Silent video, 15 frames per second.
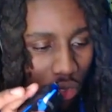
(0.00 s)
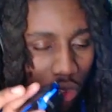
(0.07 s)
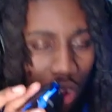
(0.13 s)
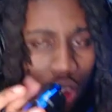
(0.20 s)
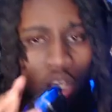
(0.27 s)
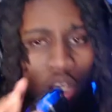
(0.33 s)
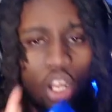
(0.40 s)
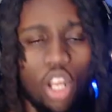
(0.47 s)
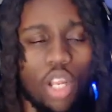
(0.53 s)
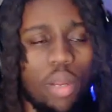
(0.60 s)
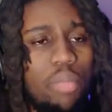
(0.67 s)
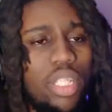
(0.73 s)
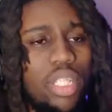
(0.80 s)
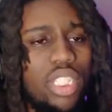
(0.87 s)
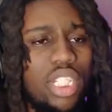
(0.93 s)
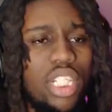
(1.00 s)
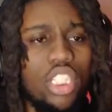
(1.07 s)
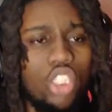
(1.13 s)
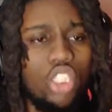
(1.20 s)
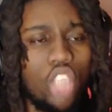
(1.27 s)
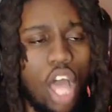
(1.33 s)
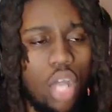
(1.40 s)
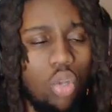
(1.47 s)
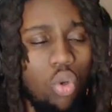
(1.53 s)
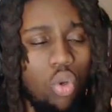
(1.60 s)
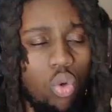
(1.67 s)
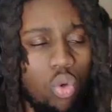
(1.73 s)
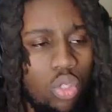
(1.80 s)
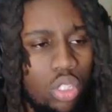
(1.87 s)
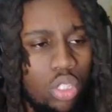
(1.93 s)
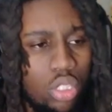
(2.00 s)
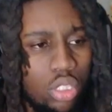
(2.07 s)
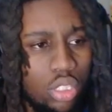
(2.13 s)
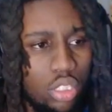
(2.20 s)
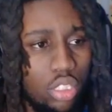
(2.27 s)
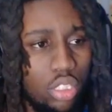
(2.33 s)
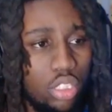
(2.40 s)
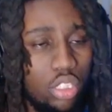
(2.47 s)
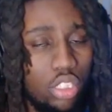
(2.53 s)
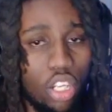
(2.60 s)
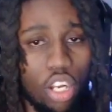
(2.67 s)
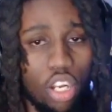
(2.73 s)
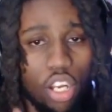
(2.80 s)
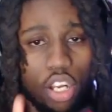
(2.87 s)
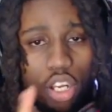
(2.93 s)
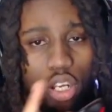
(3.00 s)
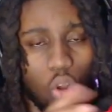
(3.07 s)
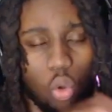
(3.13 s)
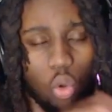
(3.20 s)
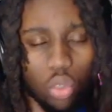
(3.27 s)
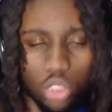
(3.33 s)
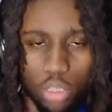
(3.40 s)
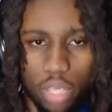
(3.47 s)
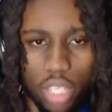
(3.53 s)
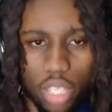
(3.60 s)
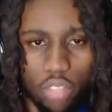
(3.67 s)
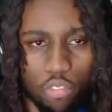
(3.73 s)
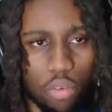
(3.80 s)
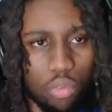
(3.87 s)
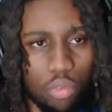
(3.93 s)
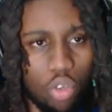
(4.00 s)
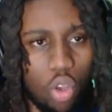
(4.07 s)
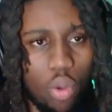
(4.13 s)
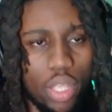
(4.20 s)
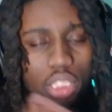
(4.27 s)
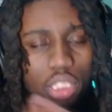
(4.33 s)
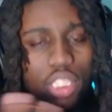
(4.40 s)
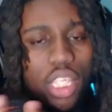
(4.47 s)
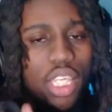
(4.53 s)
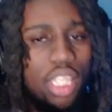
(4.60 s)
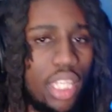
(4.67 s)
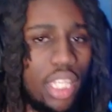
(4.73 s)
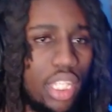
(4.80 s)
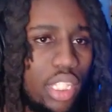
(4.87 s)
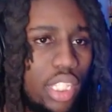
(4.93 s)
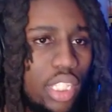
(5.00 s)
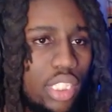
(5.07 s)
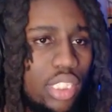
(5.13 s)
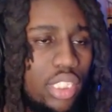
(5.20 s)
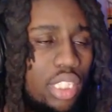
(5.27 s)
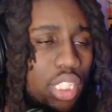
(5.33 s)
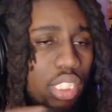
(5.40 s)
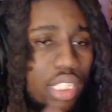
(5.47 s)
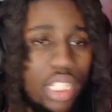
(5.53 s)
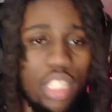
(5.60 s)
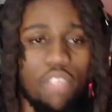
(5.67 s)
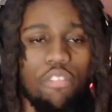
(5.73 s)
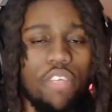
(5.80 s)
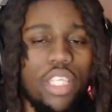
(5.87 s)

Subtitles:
ability to toggle her ultimate from going to healing to defense,